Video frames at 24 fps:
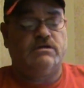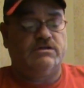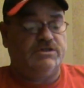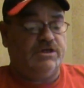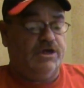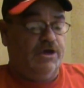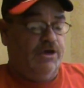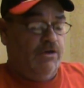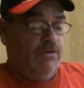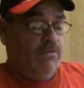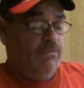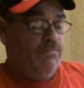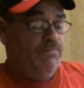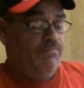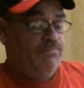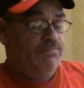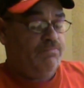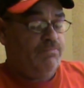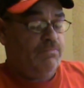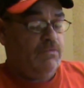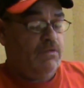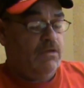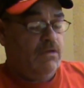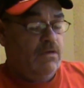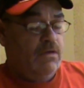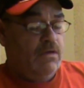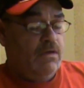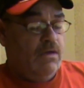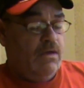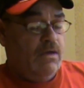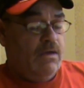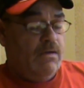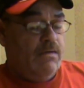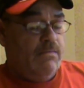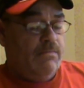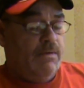So,
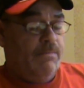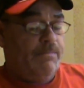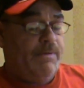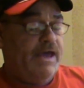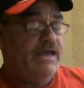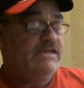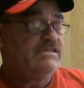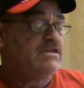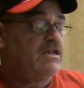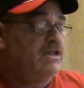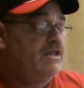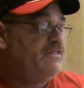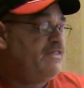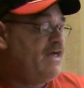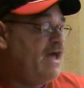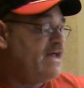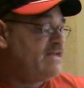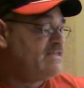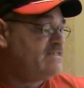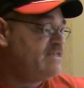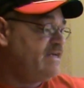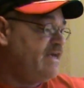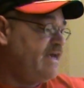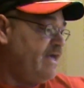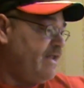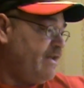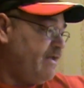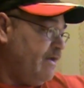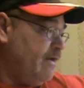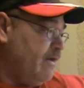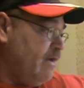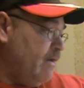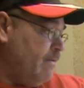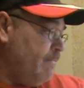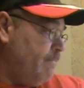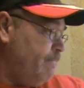but basically that's it.